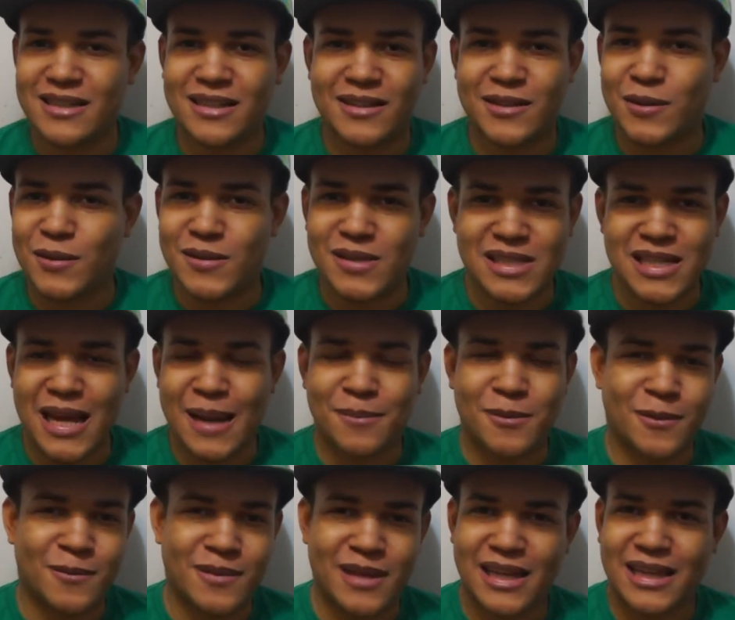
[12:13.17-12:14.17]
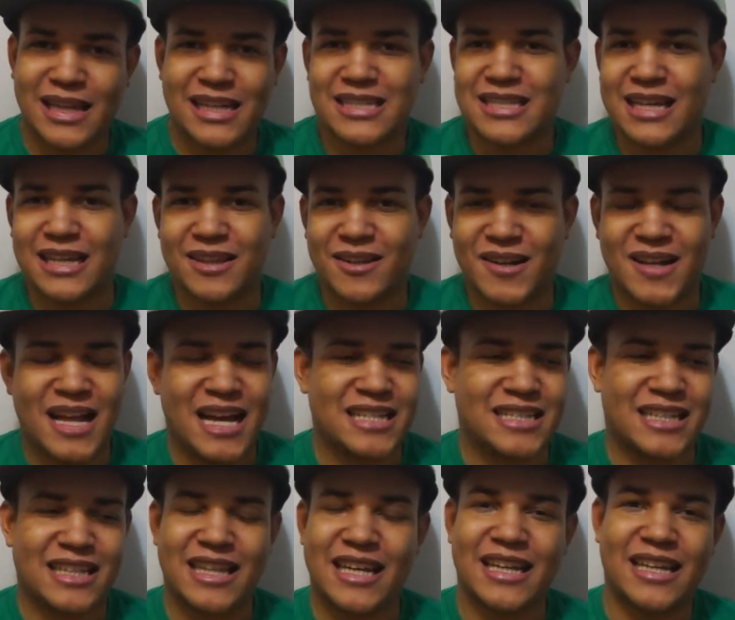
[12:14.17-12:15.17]
the dude slapped him, like, that's, like, their
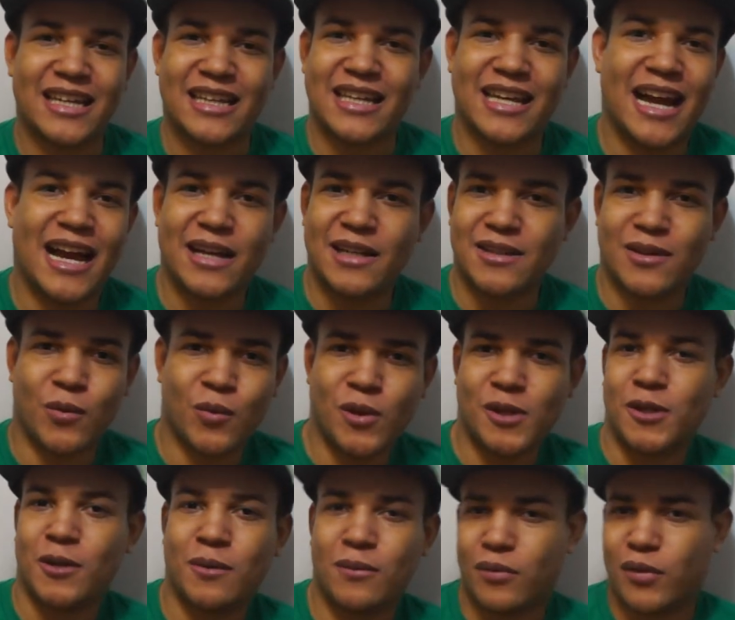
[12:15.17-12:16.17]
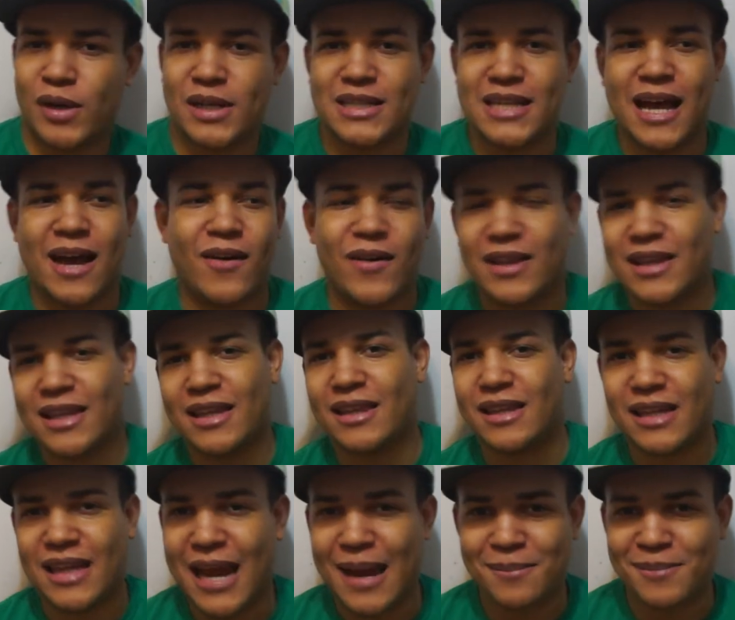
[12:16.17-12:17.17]
classic thing, like, the guy, the one dude freaks out, and then
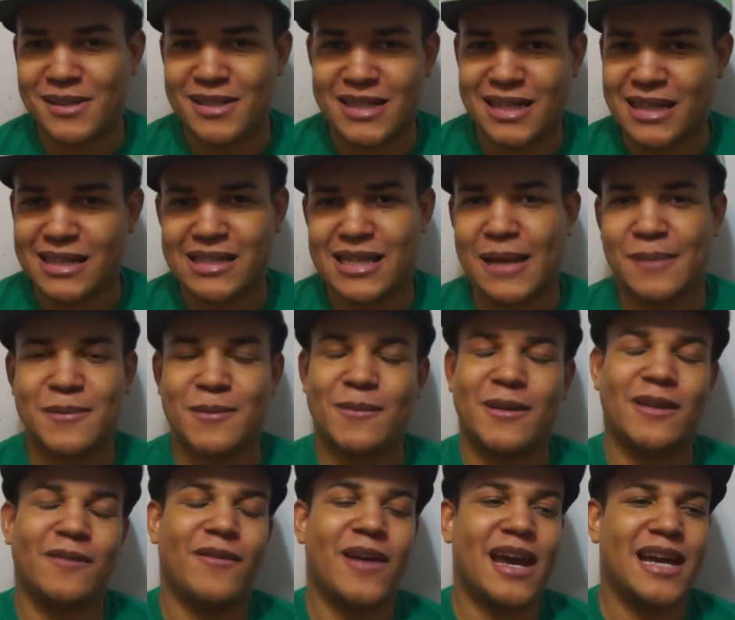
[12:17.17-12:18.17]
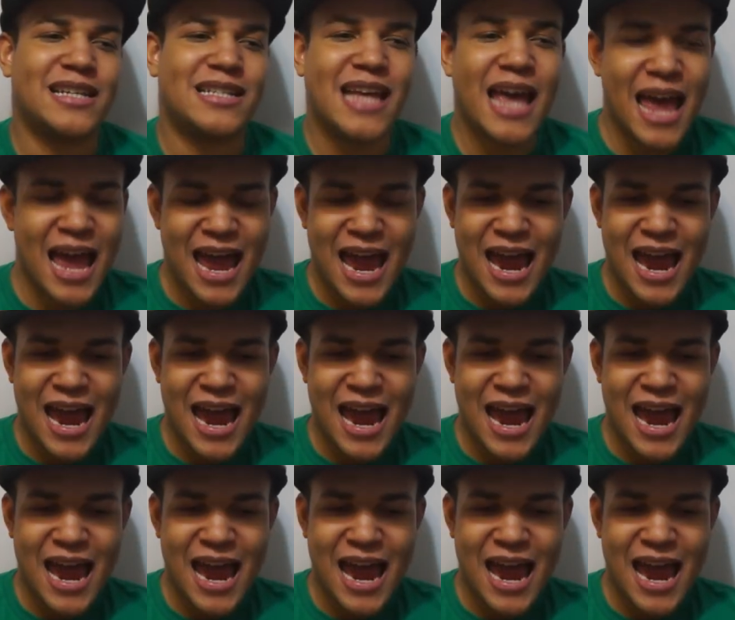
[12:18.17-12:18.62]
the captain, like, slaps him in the face.